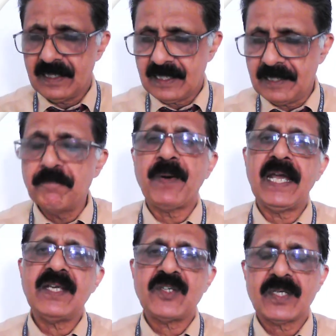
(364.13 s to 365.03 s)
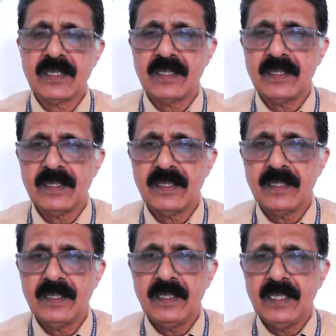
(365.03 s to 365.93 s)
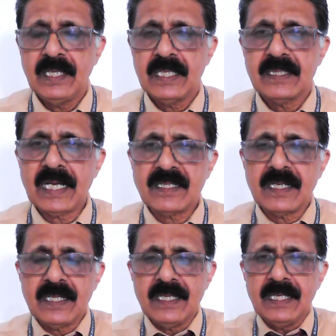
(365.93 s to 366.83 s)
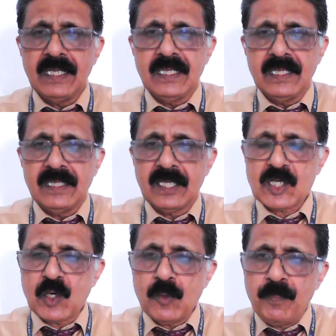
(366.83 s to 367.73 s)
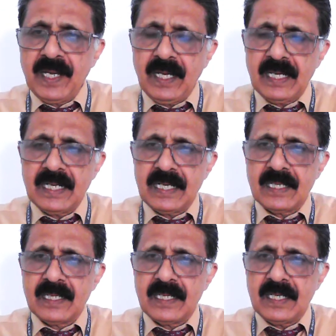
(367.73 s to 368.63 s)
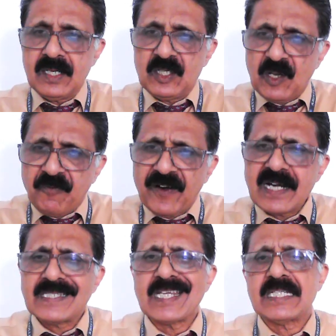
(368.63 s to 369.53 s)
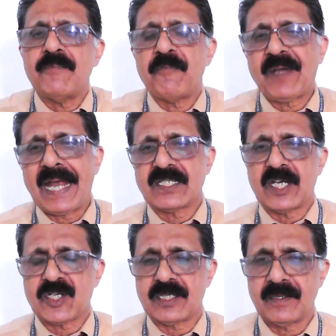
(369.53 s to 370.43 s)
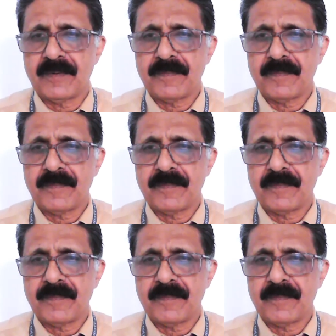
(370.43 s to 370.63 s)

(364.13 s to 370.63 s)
implies that there should be different system of taxation,